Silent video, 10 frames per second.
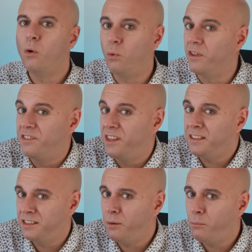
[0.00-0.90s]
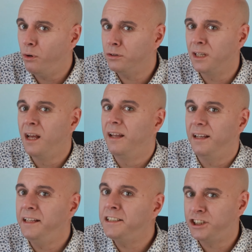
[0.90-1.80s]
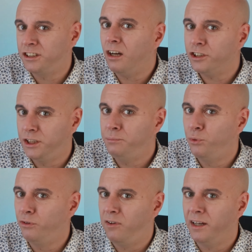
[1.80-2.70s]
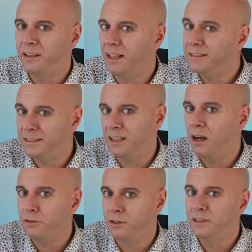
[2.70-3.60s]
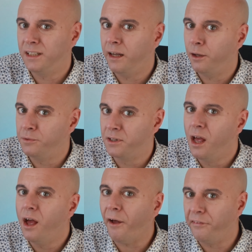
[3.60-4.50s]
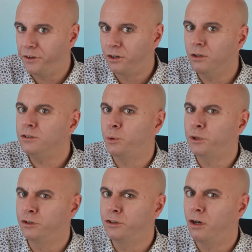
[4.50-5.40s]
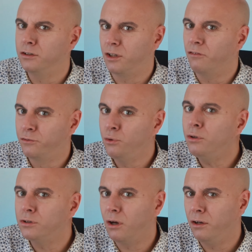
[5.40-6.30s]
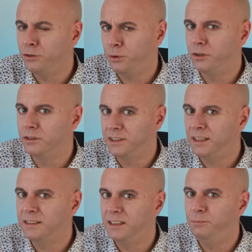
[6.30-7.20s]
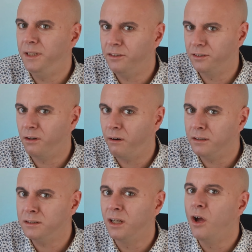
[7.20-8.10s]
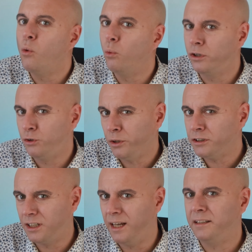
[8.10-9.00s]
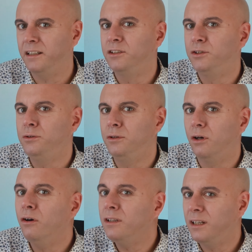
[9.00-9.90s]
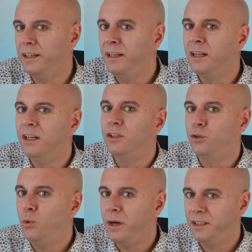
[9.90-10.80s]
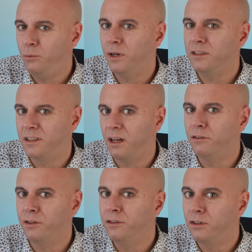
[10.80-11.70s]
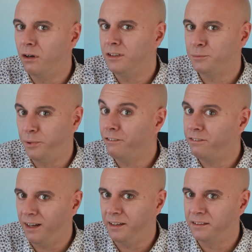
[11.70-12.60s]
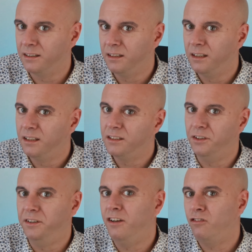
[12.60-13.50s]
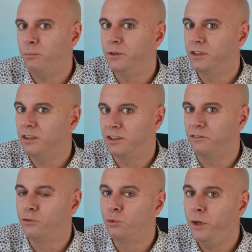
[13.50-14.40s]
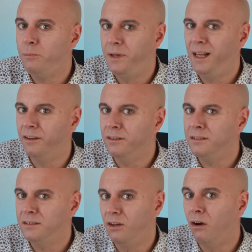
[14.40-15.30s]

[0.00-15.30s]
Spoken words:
With these numbers, each Starship would fly 10,000 times, and the construction cost of $260 million would translate into only $21,000 per flight. The development cost of $3 billion